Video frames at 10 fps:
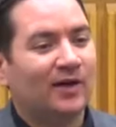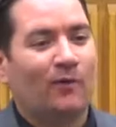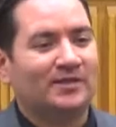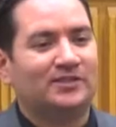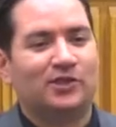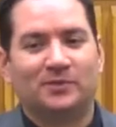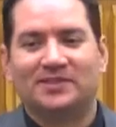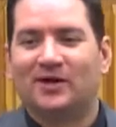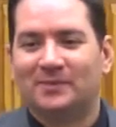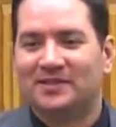Why did no one
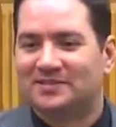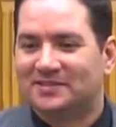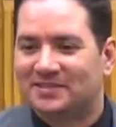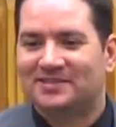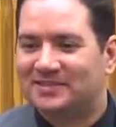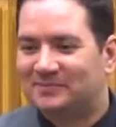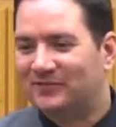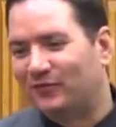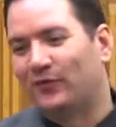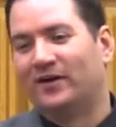tell me this existed
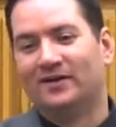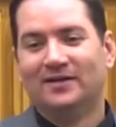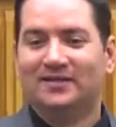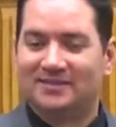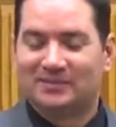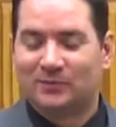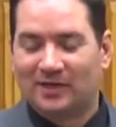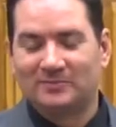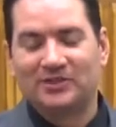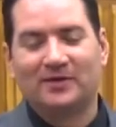before? This is
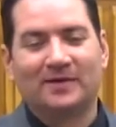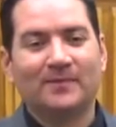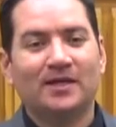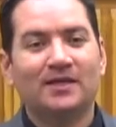what I'm doing.